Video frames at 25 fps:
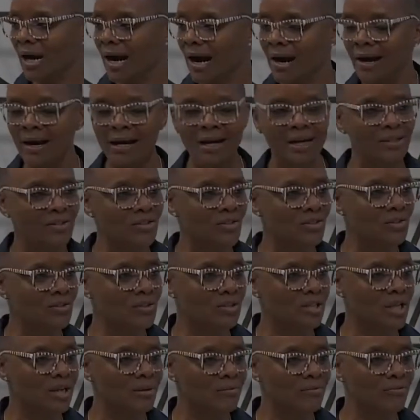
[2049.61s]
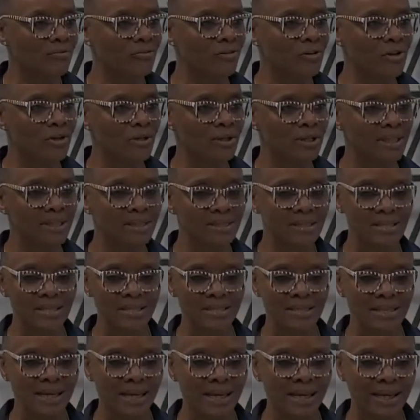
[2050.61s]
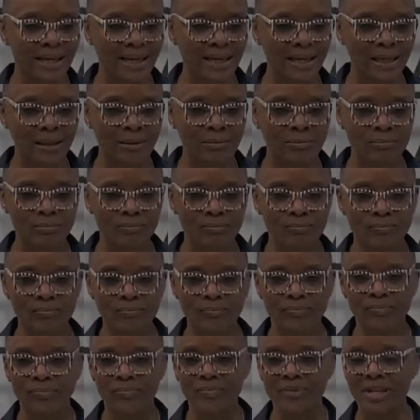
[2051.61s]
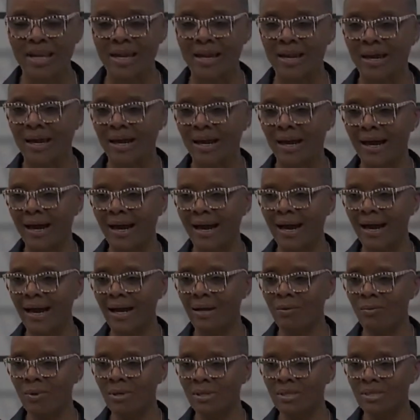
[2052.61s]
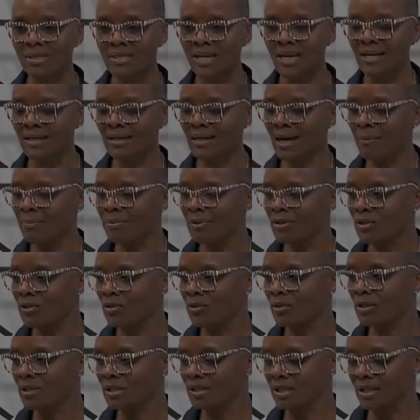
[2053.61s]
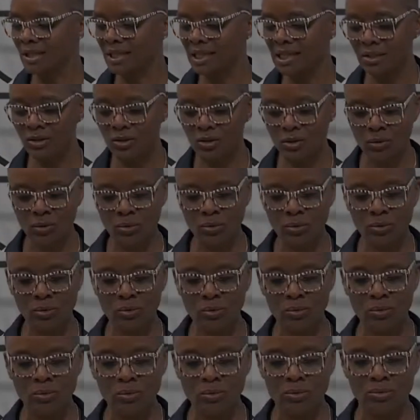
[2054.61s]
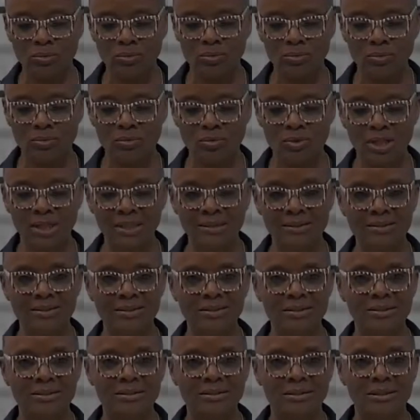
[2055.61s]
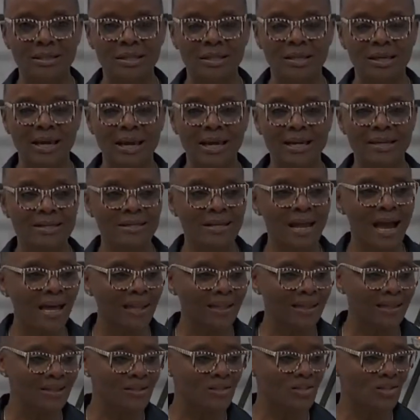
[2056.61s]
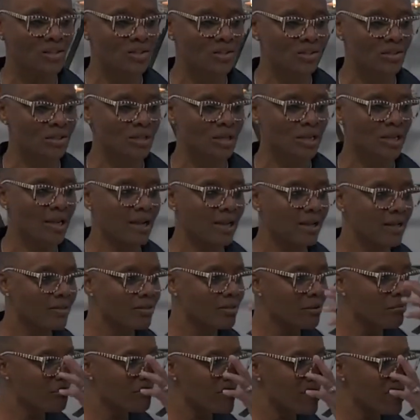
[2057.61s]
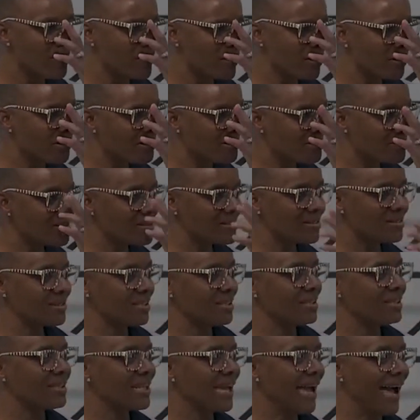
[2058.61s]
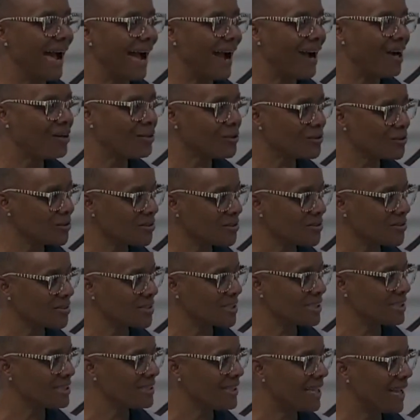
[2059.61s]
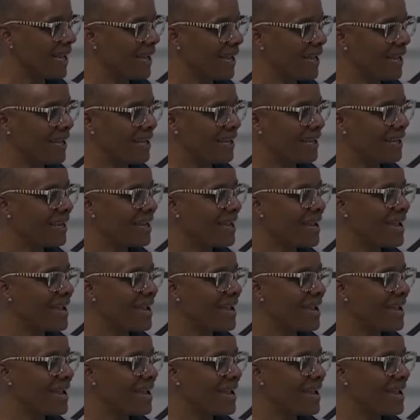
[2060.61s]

our ushers come forward today, I want to take an opportunity to just acknowledge the mothers in the house today.